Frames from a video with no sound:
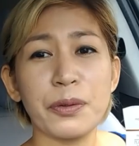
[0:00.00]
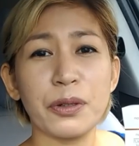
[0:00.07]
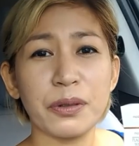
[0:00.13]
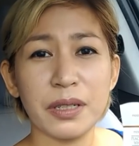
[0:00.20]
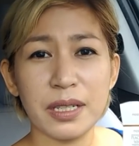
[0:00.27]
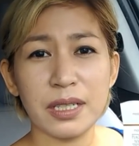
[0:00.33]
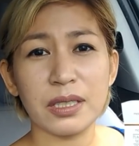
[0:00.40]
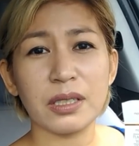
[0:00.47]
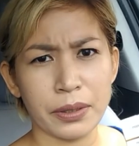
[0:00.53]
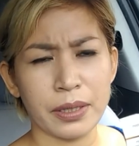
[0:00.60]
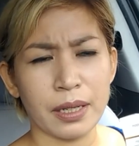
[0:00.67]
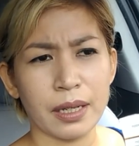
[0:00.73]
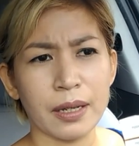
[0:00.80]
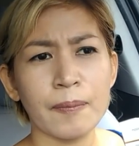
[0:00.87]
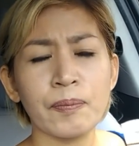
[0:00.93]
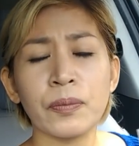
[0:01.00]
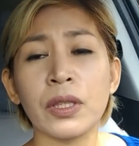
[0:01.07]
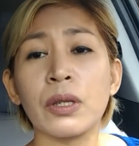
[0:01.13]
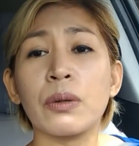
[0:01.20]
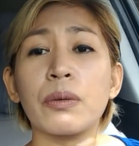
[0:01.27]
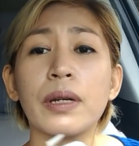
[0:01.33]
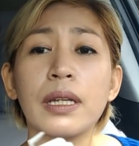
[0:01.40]
yung knees ko.
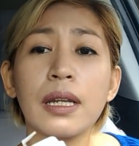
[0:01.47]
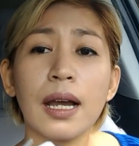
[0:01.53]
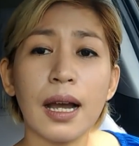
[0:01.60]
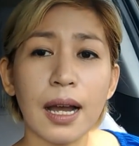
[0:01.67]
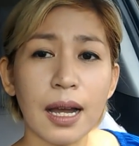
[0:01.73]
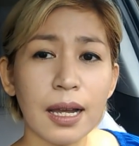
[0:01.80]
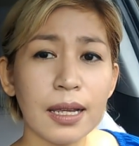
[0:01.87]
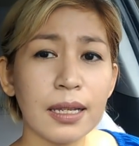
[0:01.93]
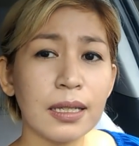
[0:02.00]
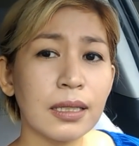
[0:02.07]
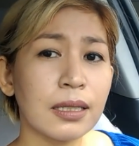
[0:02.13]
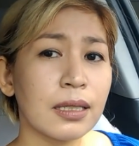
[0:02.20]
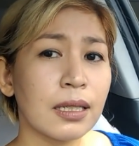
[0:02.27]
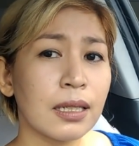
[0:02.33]
When I